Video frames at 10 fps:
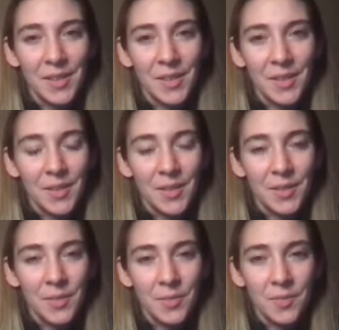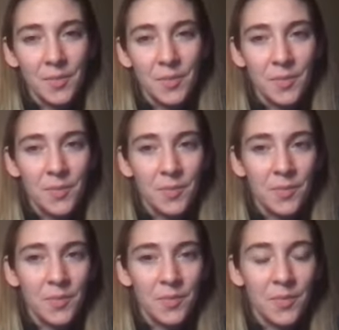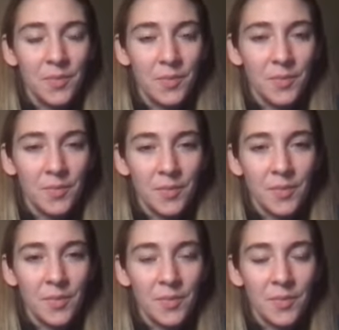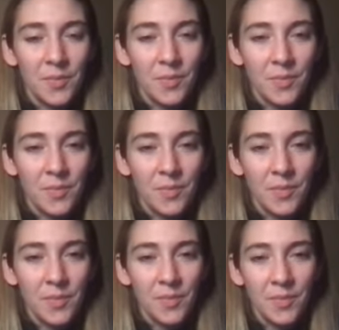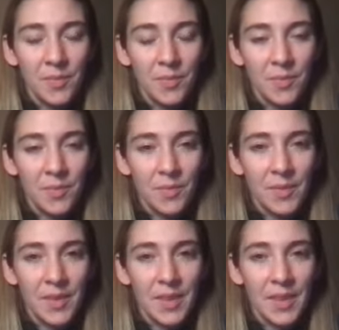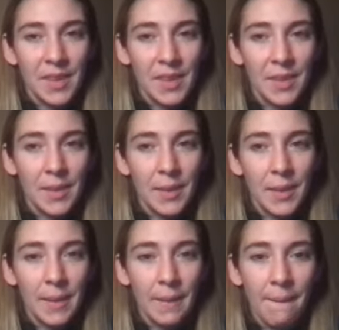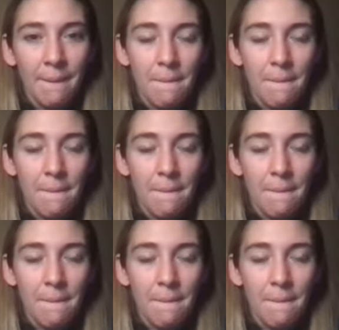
This person isn't speaking.